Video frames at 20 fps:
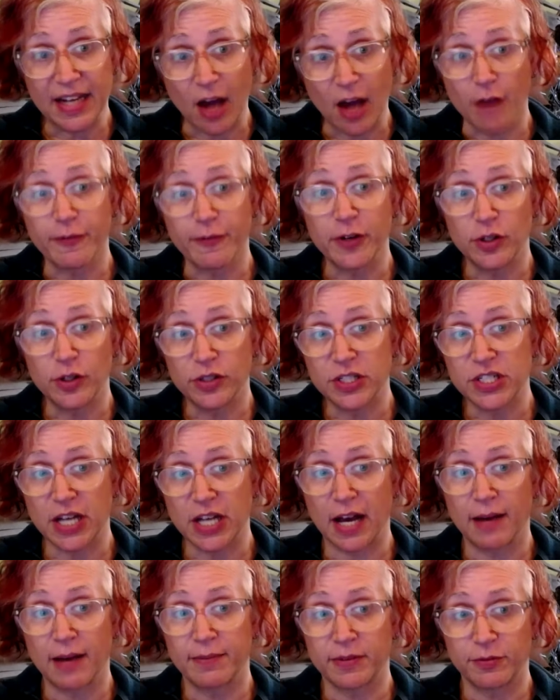offer you the
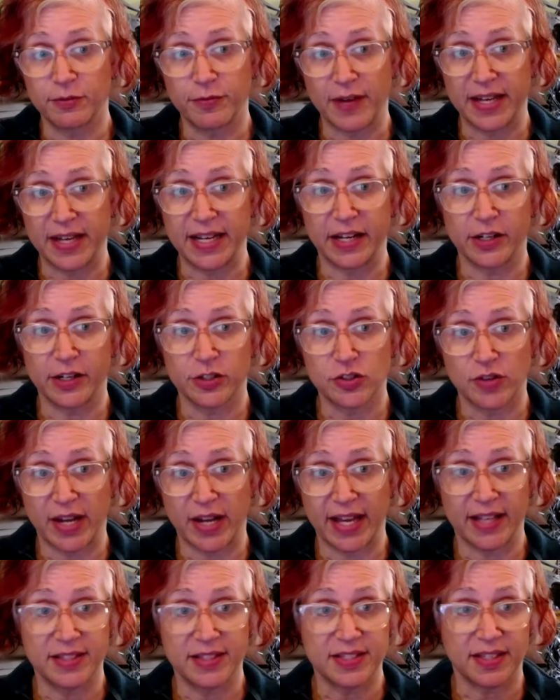job and find out you're
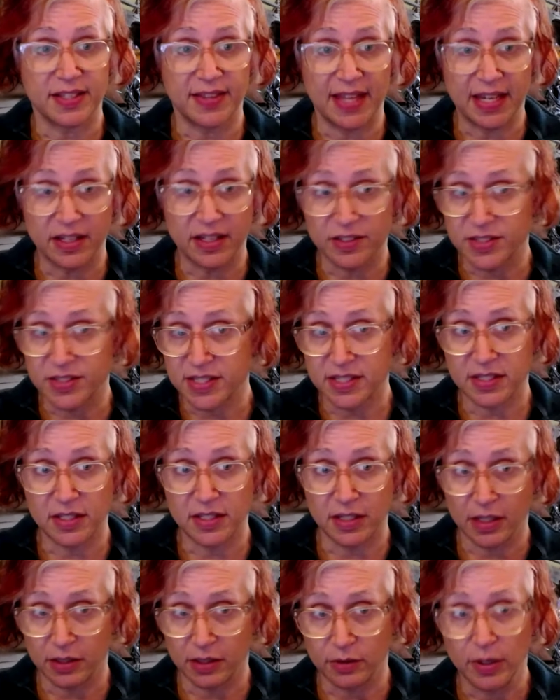trans and they could
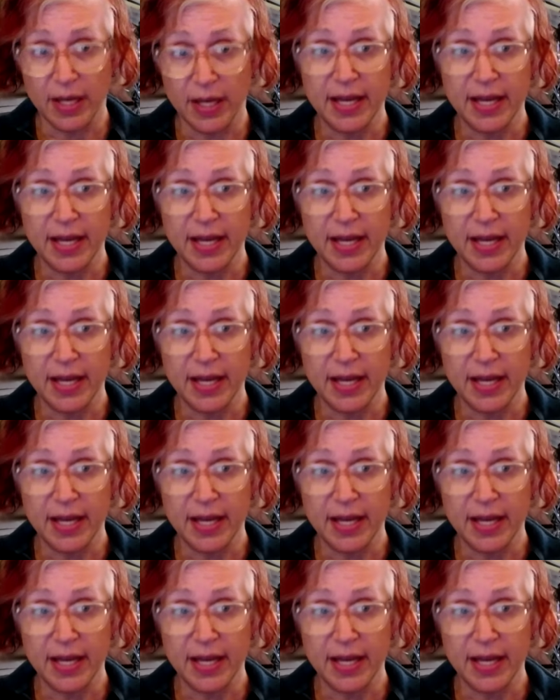you know